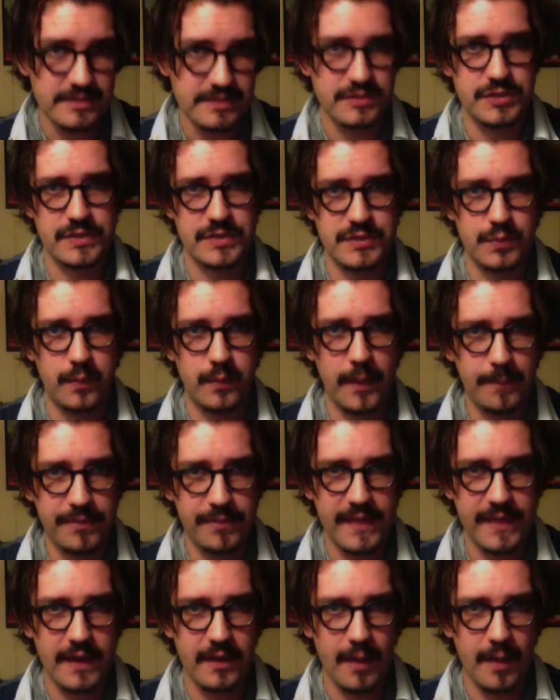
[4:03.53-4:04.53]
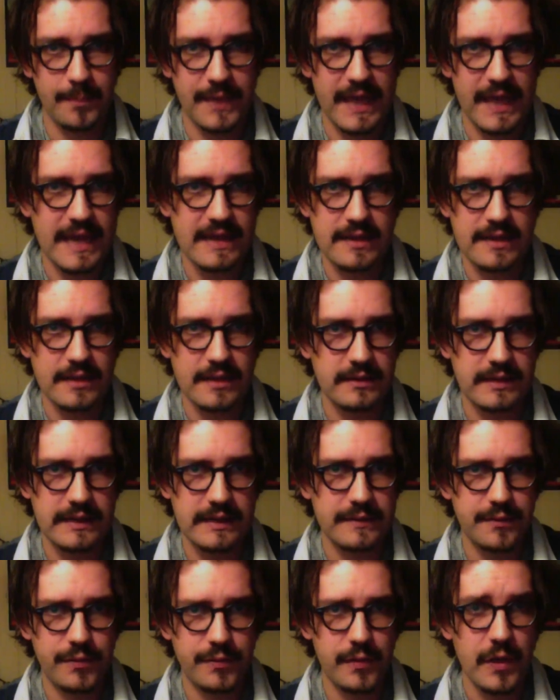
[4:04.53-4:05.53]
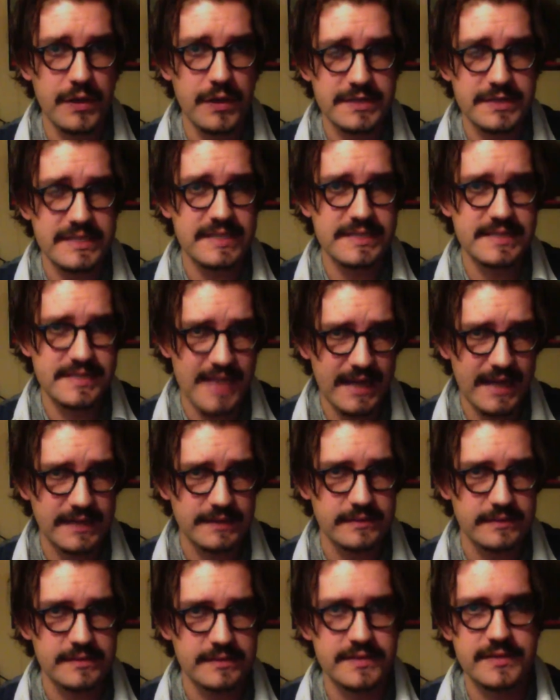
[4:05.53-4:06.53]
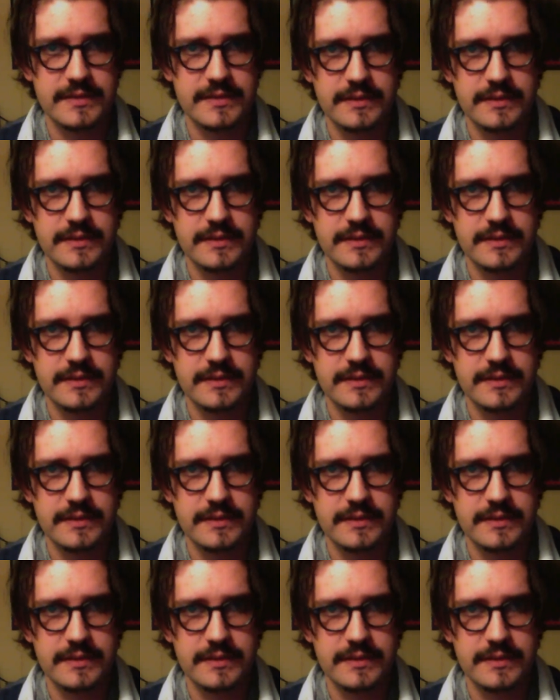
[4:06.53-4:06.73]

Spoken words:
just whip that up in like 30 seconds.